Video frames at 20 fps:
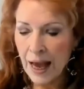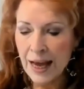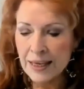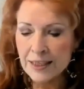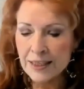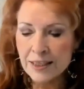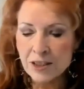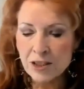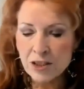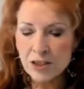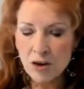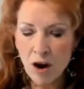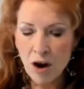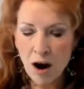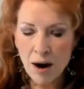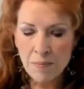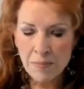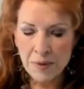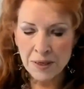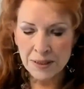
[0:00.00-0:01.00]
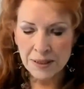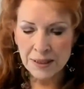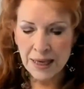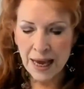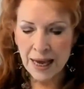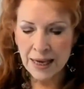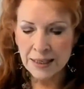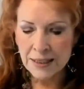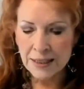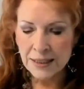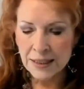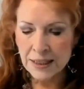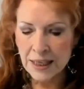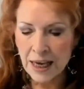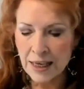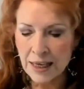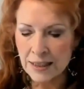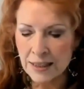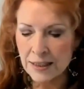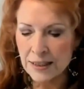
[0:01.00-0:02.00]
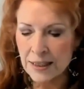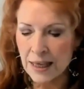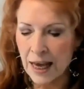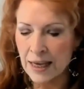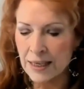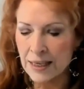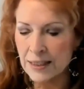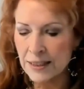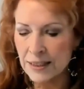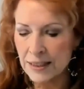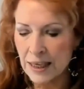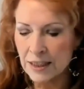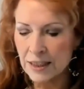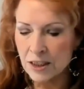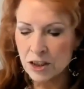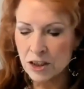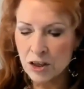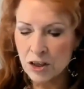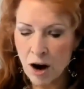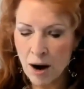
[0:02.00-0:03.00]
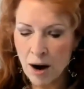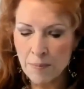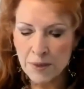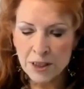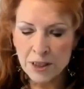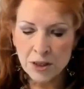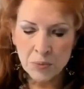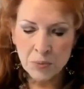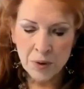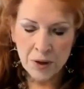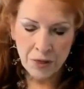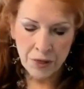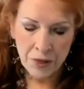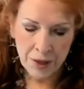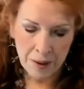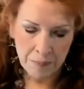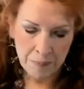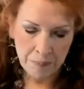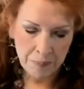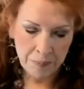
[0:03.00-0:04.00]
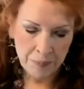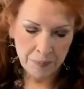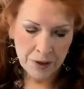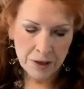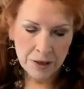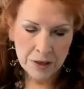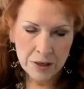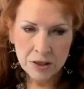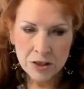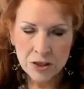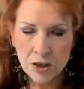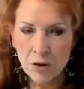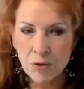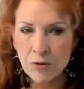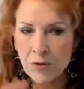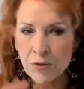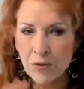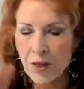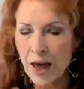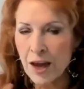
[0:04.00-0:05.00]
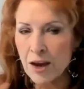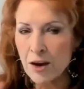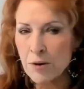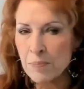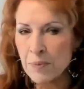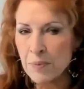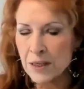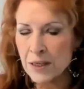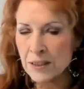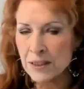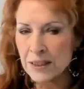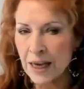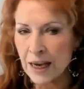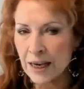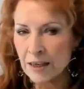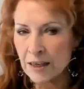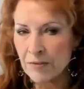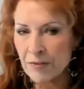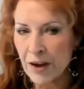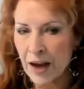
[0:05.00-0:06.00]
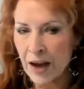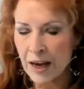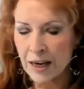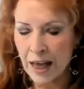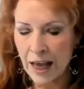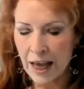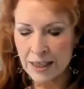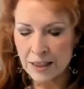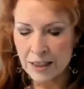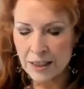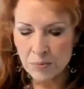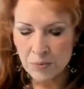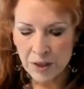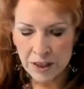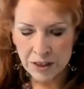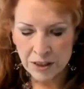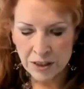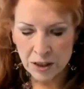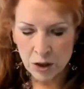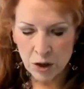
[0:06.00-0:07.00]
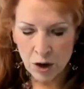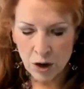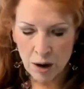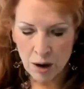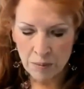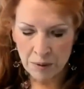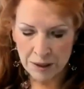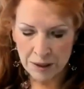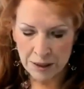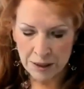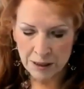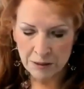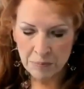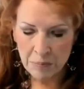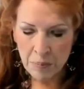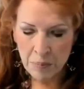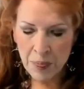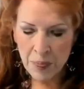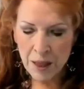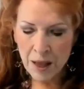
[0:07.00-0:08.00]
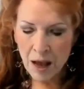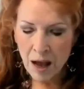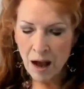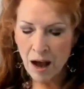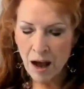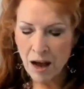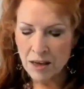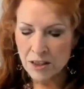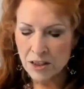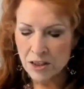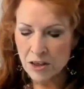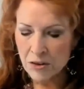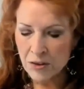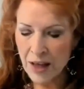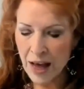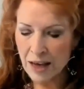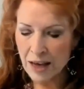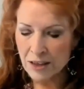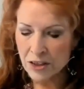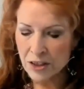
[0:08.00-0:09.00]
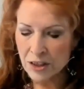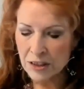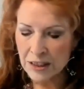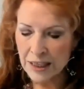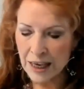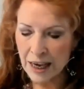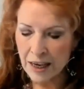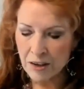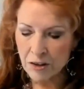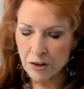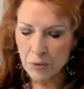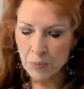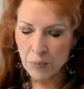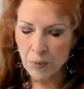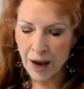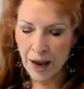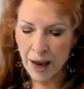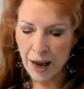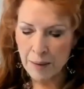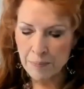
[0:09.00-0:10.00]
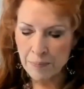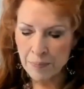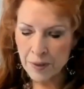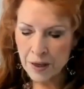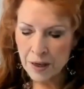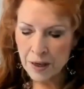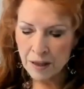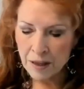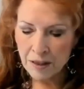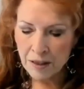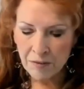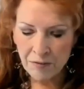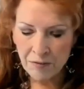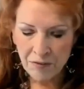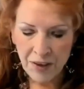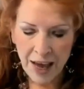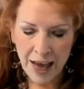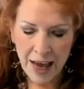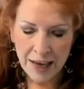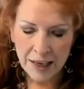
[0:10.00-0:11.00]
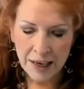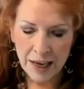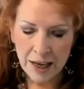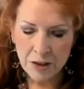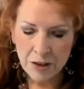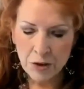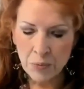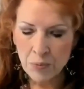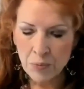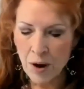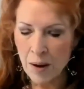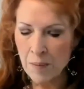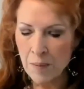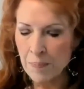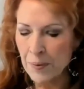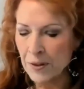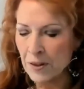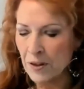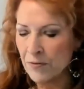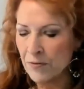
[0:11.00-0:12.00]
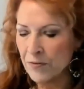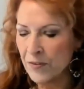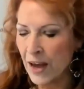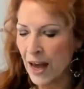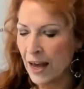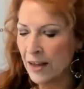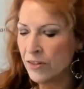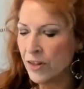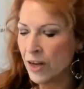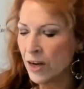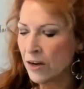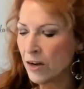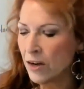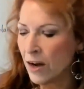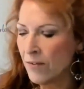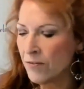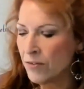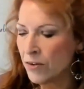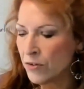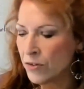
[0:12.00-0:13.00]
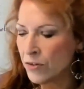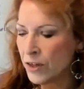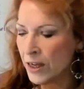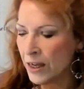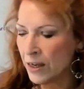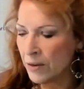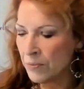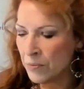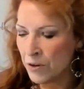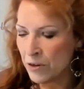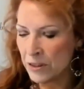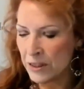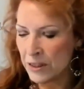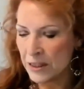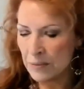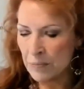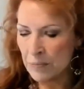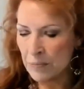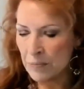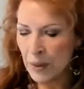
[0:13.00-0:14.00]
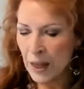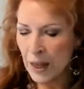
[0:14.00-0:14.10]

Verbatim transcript: and his garments and his sons and his sons' garments with him. So they are being sanctified as well as the garments. Also, thou shalt take of the ram, the fat, and the rump, and the fat that covereth the inwards,